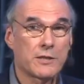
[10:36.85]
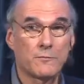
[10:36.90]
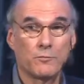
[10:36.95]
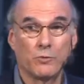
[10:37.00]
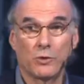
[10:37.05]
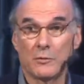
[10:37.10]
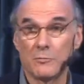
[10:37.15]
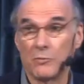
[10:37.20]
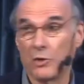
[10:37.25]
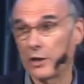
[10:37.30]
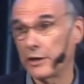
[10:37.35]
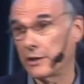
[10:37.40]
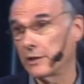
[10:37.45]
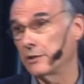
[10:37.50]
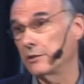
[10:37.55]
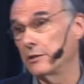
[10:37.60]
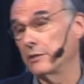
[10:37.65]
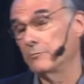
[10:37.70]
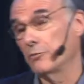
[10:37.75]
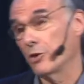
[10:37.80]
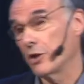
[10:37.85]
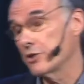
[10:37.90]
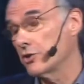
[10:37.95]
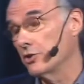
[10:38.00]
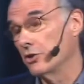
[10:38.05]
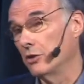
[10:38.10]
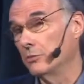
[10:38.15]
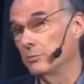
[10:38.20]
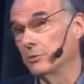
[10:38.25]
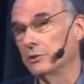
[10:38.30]
book market that Barnes
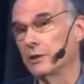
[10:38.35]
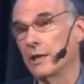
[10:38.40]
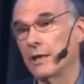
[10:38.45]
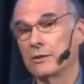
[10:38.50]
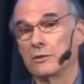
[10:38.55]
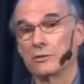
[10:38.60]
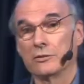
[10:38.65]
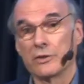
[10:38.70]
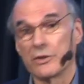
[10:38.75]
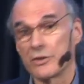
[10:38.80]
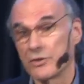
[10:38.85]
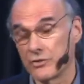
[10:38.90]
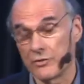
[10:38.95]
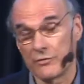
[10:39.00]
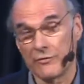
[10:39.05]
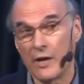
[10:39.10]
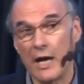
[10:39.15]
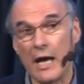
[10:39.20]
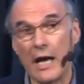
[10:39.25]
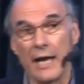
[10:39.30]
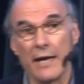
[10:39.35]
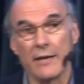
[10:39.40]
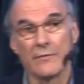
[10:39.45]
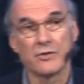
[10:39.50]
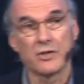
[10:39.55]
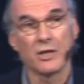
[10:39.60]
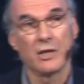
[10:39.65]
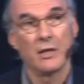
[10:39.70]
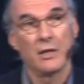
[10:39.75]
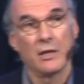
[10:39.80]
& Noble not only
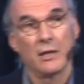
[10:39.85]
survives,